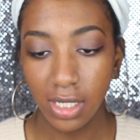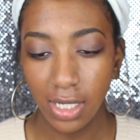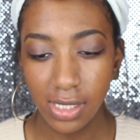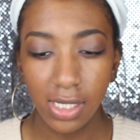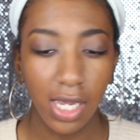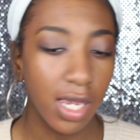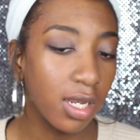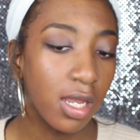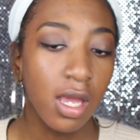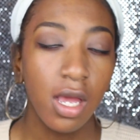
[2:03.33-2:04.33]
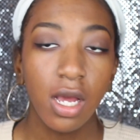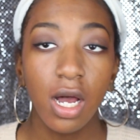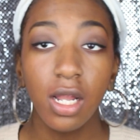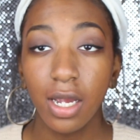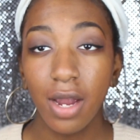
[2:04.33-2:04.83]
looking skin,
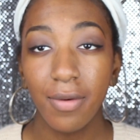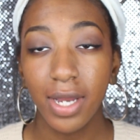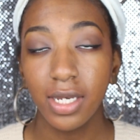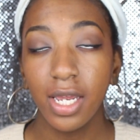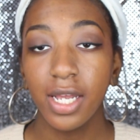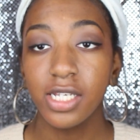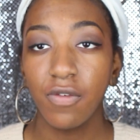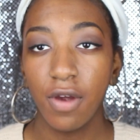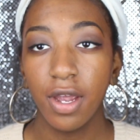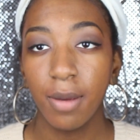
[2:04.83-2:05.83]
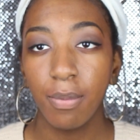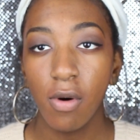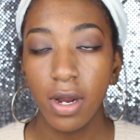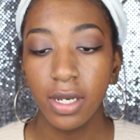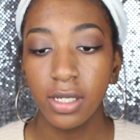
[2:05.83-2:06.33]
color correcting is very
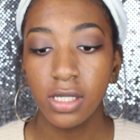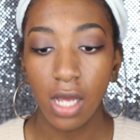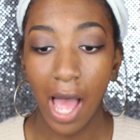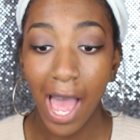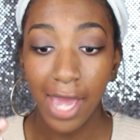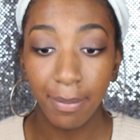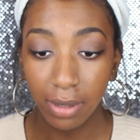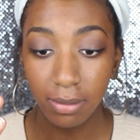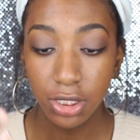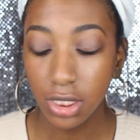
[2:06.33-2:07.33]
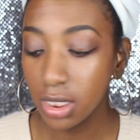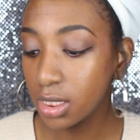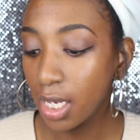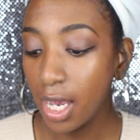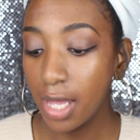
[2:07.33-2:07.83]
important to hide
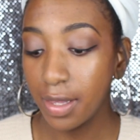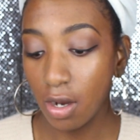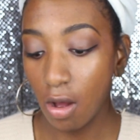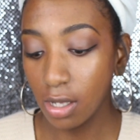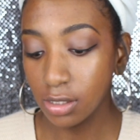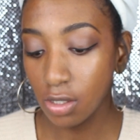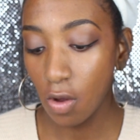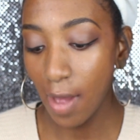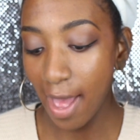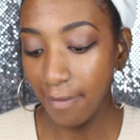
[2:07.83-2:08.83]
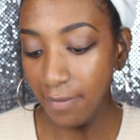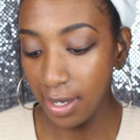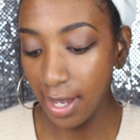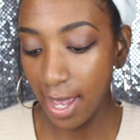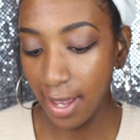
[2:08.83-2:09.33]
blemishes, and then also
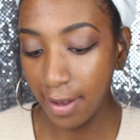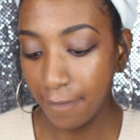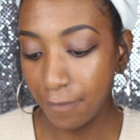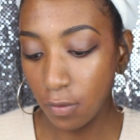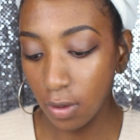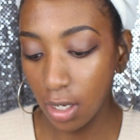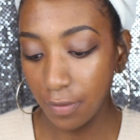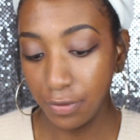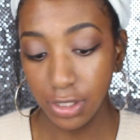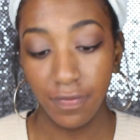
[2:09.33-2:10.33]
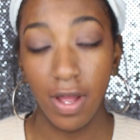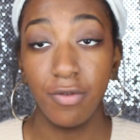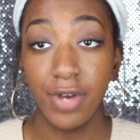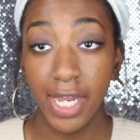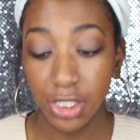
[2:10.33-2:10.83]
having a full coverage
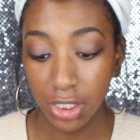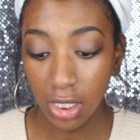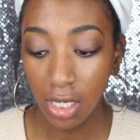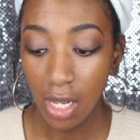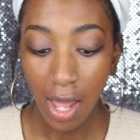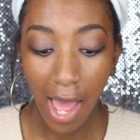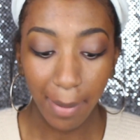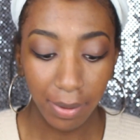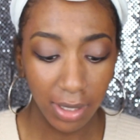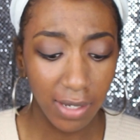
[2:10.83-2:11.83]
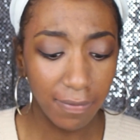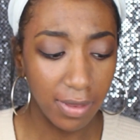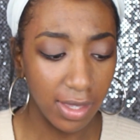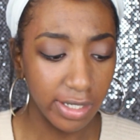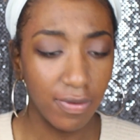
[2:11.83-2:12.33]
foundation. I
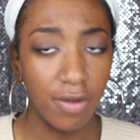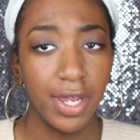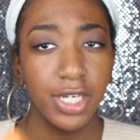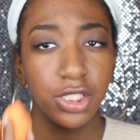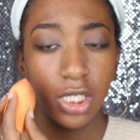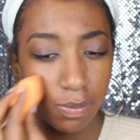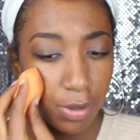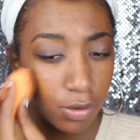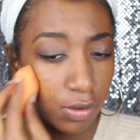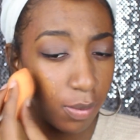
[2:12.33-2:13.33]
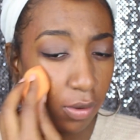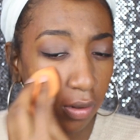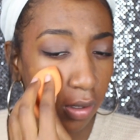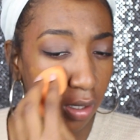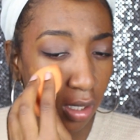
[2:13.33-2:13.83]
believe this foundation is
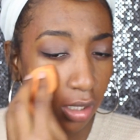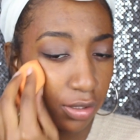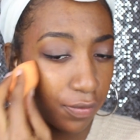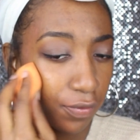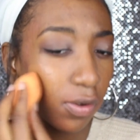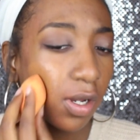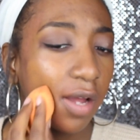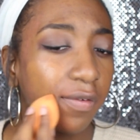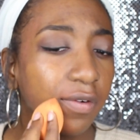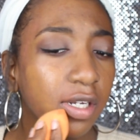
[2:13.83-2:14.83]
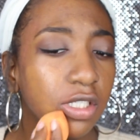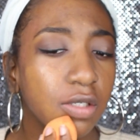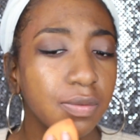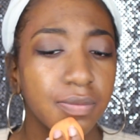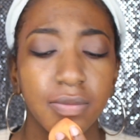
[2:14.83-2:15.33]
buildable to full coverage,